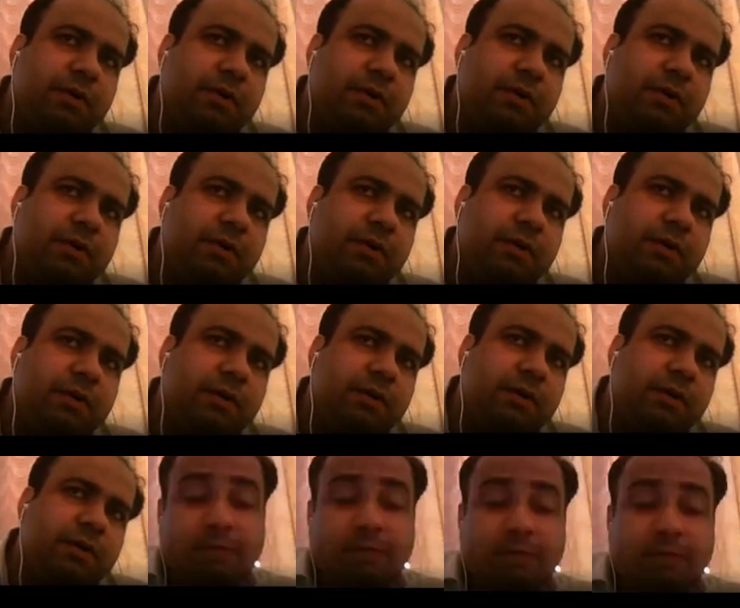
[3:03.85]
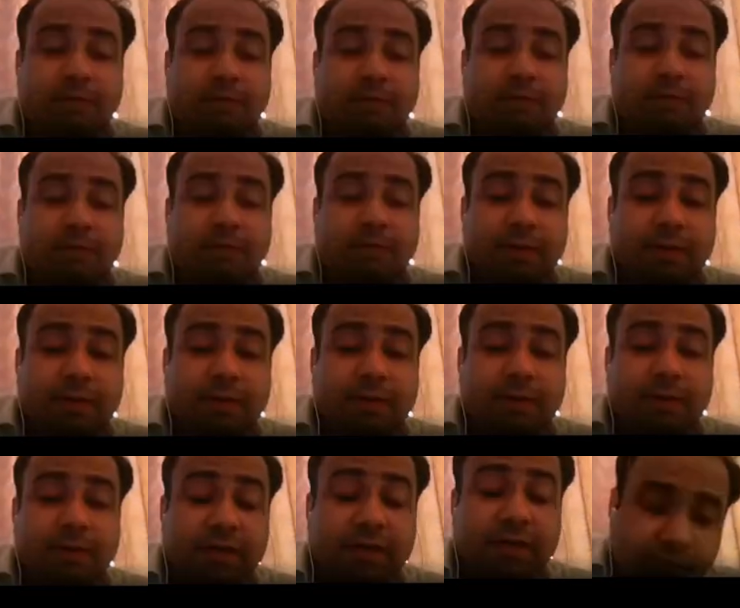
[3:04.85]
Yeah, right
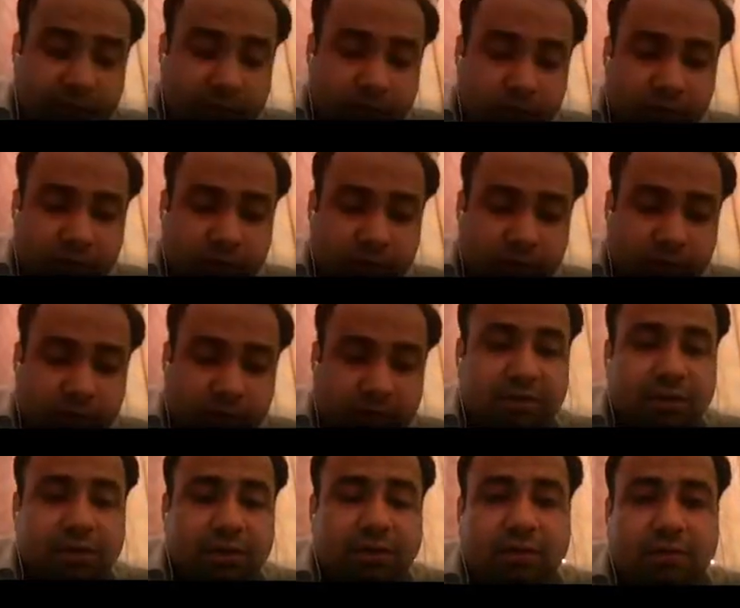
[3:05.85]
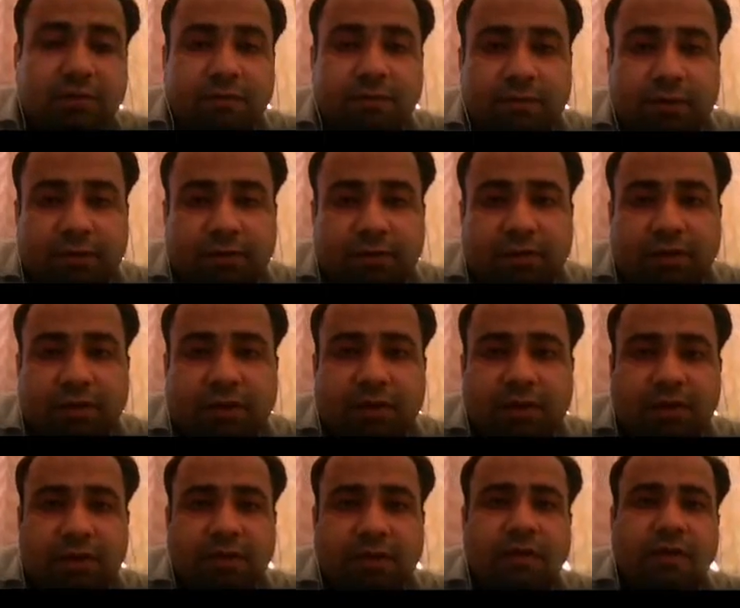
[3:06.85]
now we are more concerned with
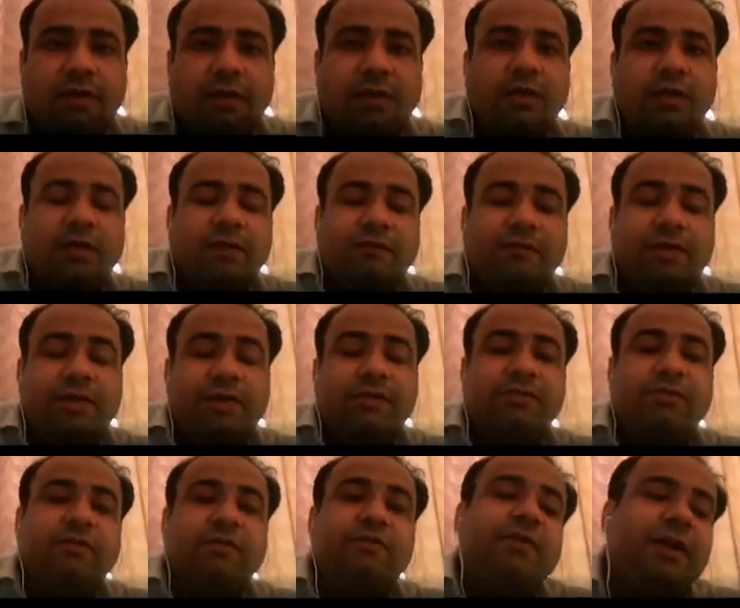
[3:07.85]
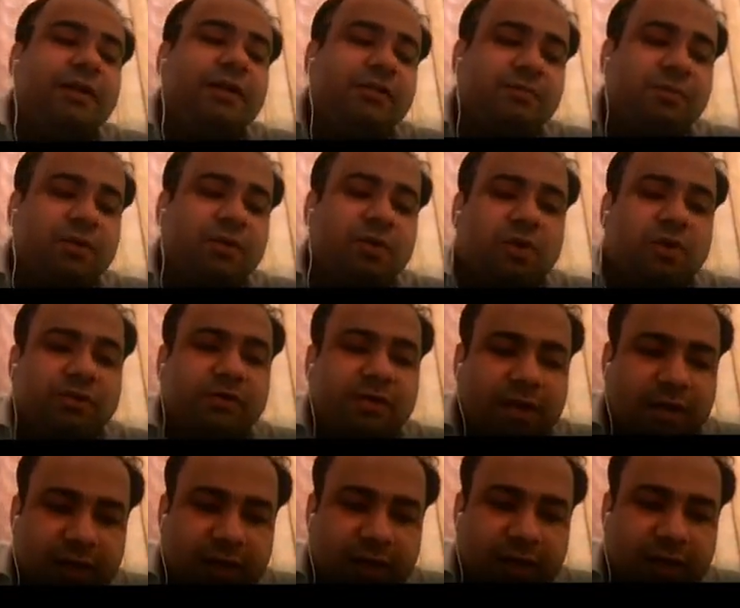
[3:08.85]
the various defects, because
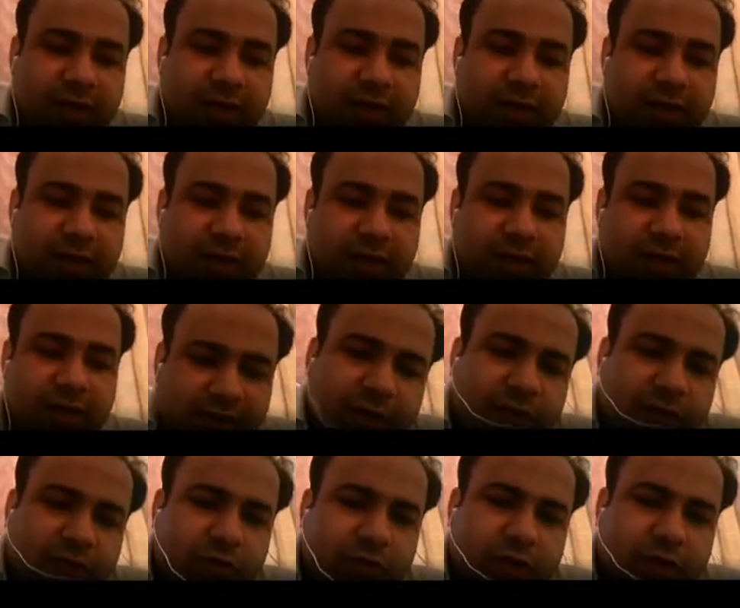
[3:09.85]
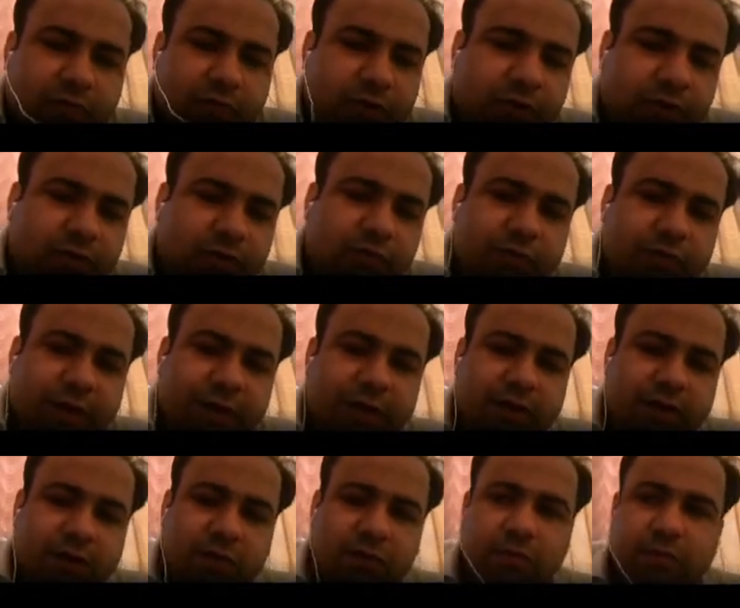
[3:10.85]
unless and until we are not
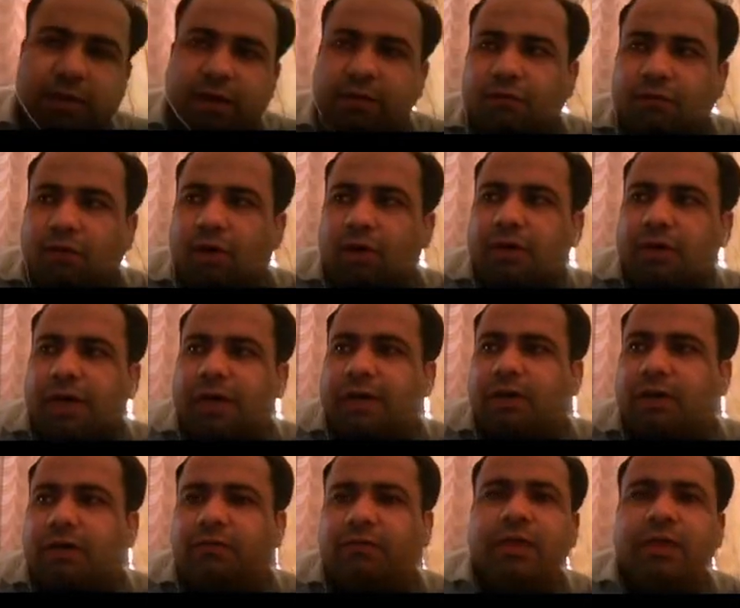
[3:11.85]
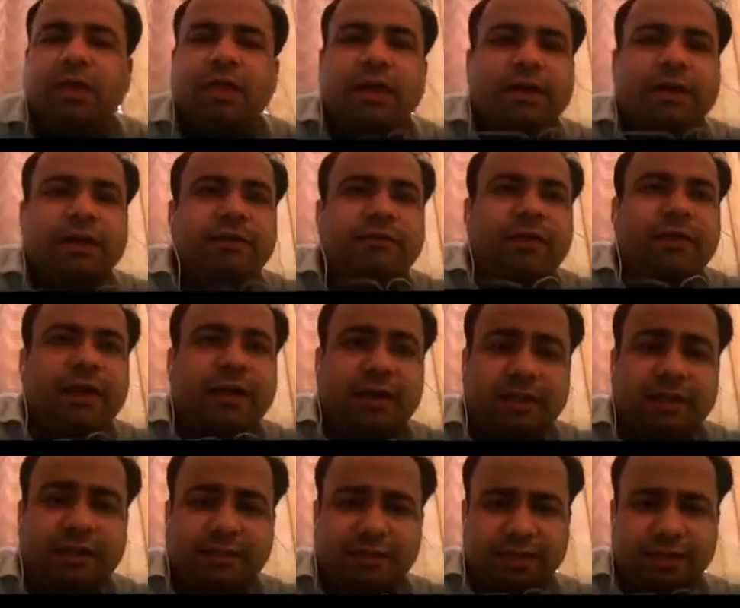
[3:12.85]
able to find out that what kind of
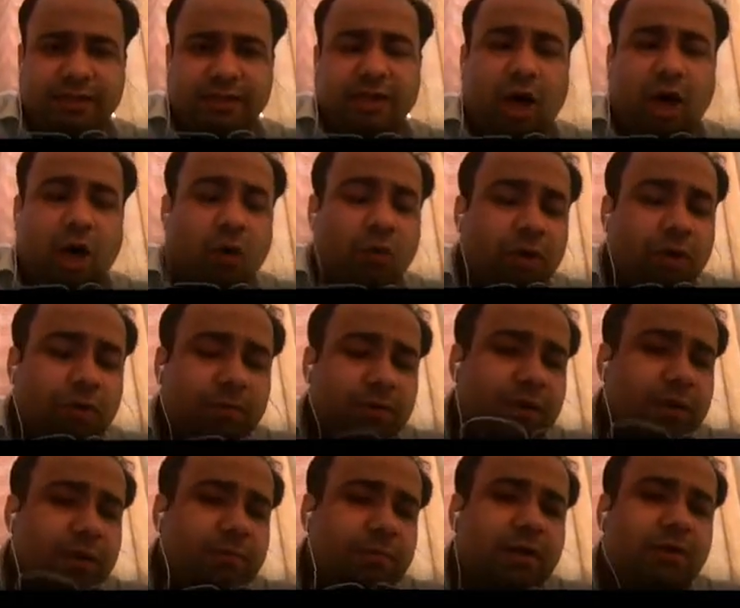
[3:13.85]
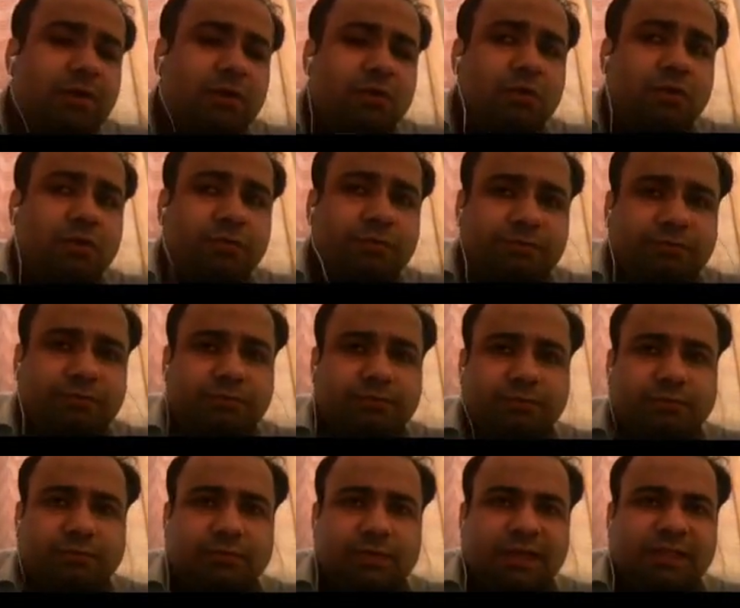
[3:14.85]
defect is it, how will we able
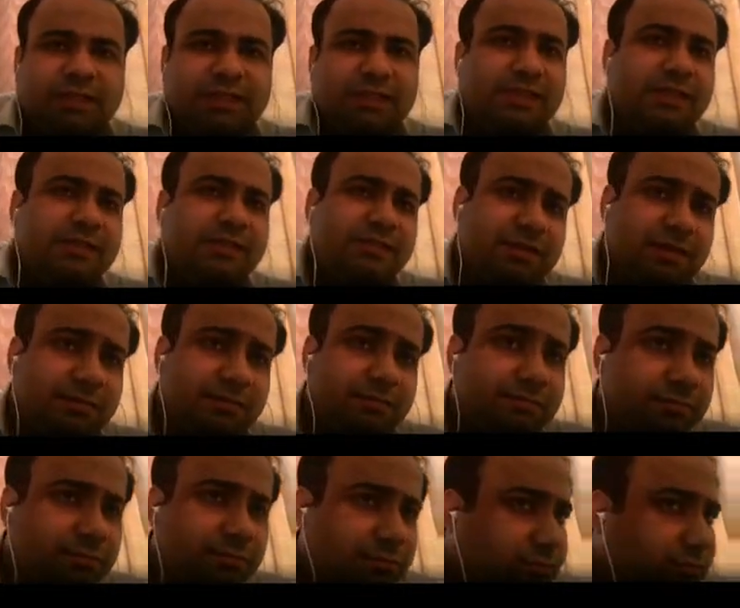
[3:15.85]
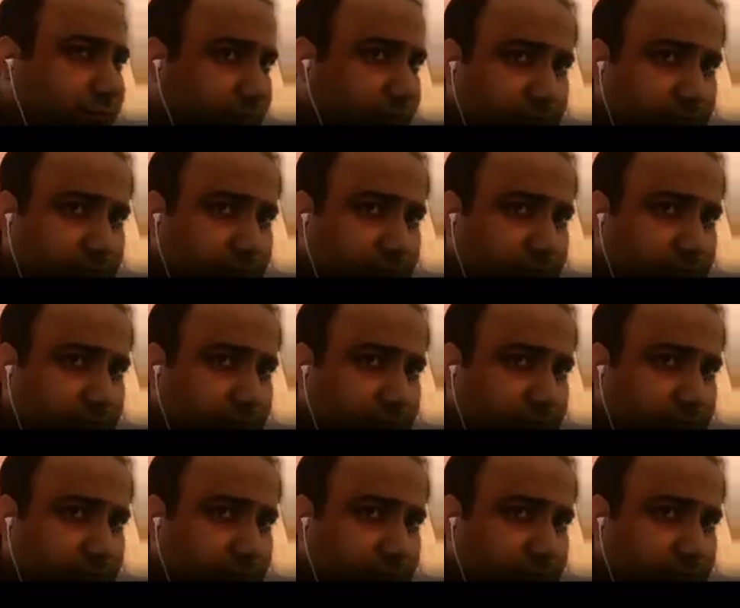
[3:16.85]
to suggest some